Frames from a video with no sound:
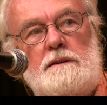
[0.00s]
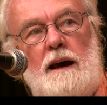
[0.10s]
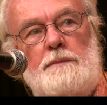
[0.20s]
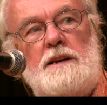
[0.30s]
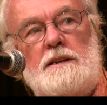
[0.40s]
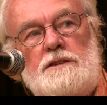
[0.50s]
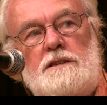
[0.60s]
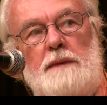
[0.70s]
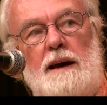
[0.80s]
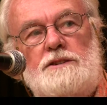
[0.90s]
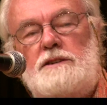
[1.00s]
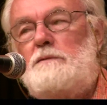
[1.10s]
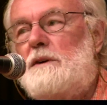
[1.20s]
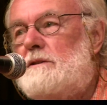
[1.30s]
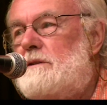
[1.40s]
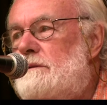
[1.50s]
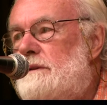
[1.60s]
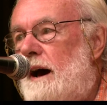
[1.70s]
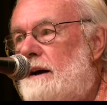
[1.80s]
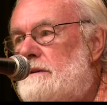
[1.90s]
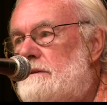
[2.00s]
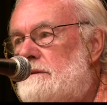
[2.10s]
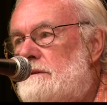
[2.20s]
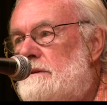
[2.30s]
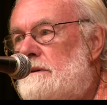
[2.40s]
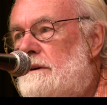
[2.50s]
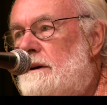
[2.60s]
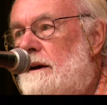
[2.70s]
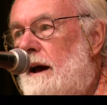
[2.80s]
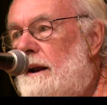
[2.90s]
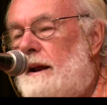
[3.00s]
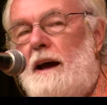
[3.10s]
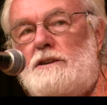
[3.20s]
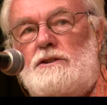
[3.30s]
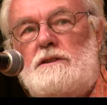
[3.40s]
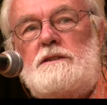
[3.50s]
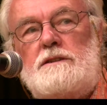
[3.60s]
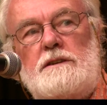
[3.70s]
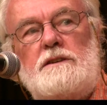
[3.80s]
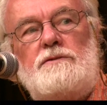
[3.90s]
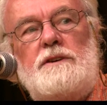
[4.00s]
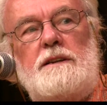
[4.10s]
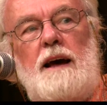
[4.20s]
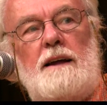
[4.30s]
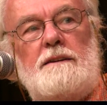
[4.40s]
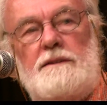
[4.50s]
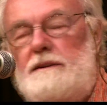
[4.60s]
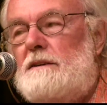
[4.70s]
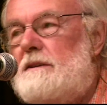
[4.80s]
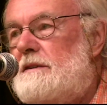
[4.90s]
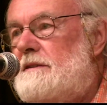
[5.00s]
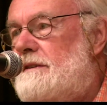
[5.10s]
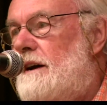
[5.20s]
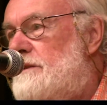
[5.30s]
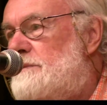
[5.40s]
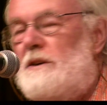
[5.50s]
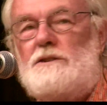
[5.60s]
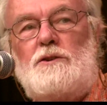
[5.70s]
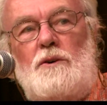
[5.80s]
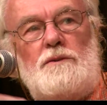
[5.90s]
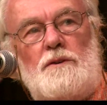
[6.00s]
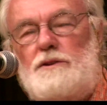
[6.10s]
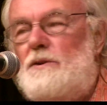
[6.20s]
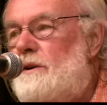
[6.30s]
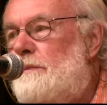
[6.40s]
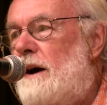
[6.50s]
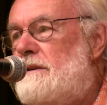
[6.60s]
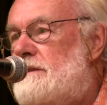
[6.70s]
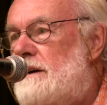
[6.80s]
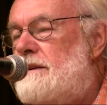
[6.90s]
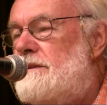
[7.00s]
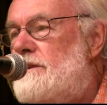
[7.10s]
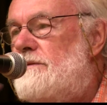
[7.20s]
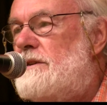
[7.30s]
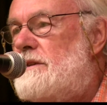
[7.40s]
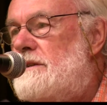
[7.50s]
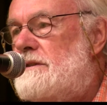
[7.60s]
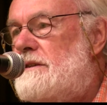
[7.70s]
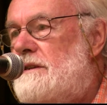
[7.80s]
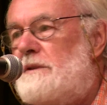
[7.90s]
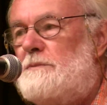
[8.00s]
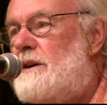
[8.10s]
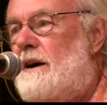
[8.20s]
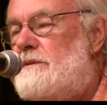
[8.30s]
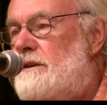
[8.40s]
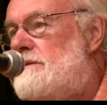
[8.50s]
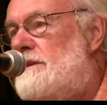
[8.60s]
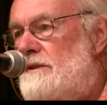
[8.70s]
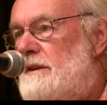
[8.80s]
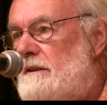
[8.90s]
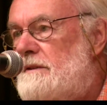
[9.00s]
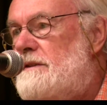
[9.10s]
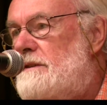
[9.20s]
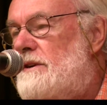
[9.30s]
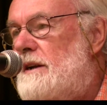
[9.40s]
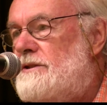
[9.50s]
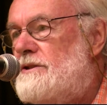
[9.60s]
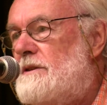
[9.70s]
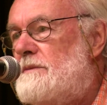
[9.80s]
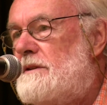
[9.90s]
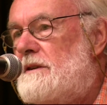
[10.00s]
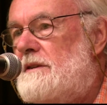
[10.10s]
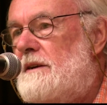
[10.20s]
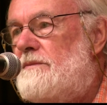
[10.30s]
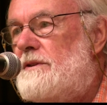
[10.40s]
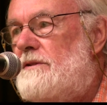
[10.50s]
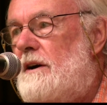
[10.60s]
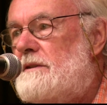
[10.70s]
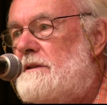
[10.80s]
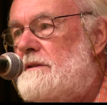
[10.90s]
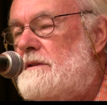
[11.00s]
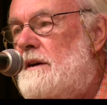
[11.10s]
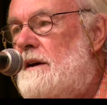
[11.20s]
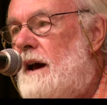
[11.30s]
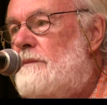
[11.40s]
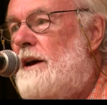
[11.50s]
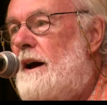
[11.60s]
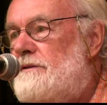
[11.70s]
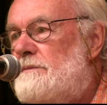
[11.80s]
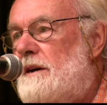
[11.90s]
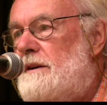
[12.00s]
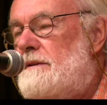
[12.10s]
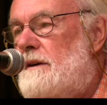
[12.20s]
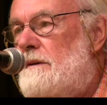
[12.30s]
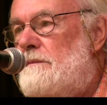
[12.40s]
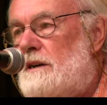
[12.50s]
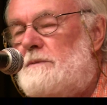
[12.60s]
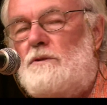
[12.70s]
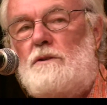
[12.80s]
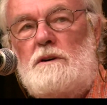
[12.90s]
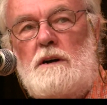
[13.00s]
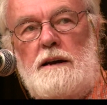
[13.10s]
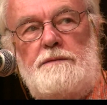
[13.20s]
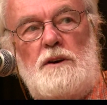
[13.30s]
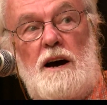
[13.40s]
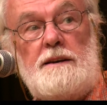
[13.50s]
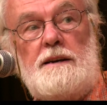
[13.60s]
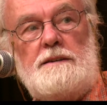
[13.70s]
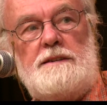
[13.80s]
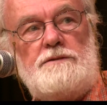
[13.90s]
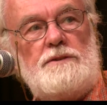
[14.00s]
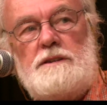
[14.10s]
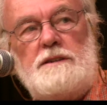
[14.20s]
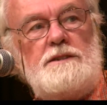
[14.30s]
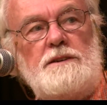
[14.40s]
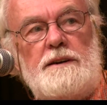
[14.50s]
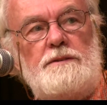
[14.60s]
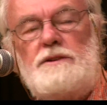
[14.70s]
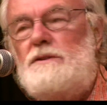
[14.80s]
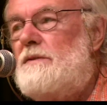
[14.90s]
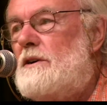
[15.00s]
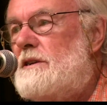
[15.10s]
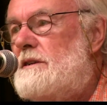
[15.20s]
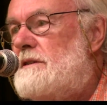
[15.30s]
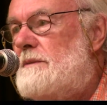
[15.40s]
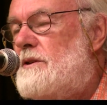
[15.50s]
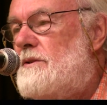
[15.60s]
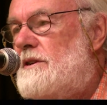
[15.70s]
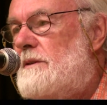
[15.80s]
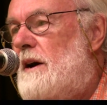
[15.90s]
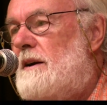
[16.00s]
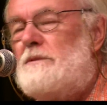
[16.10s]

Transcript: I mean, just imagine if we could do that. And actually, to the degree that none of this stuff is being taught or thought about inside of the university system, it's become totally redundant in relationship to the contemporary crisis. And we have to make it much more, if you like, central. And it's not only universities I'm talking about.